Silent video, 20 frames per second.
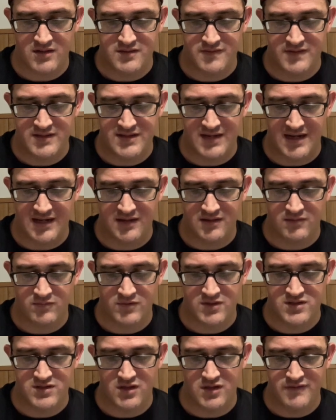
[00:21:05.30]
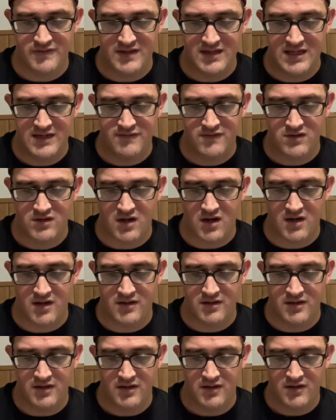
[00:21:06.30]
of a deck, reserve an evil
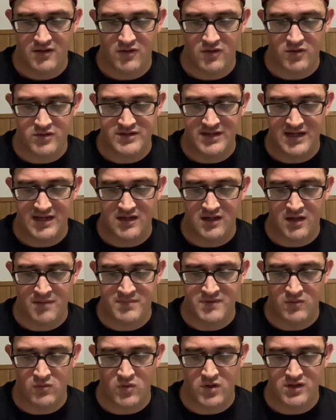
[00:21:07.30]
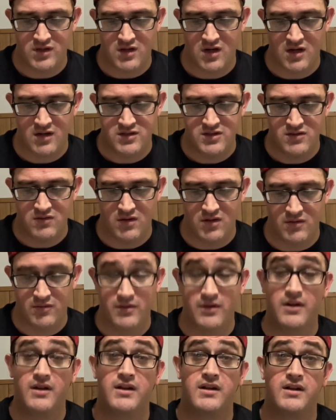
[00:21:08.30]
card, or take up to one card you
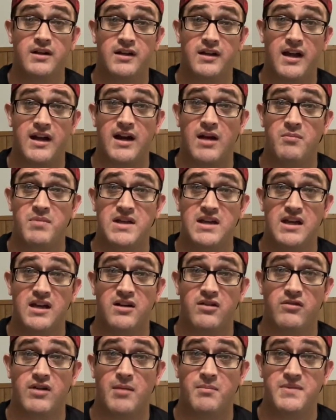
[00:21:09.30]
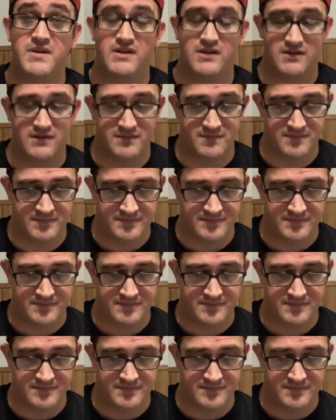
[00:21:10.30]
own. Cannot be interrupted.